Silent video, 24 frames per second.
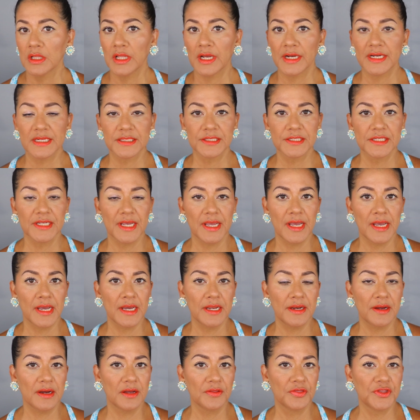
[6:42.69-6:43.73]
Like I
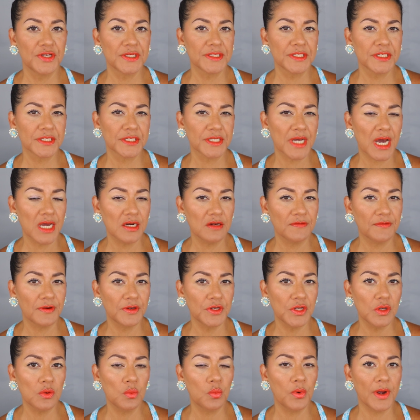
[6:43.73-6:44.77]
said, this is kind of a
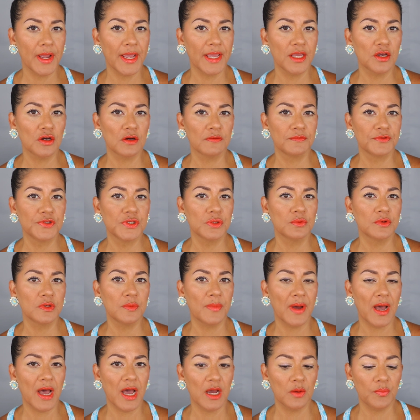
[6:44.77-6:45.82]
new way of doing
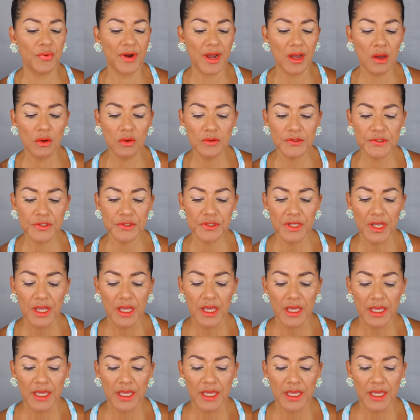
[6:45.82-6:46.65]
my eyebrows.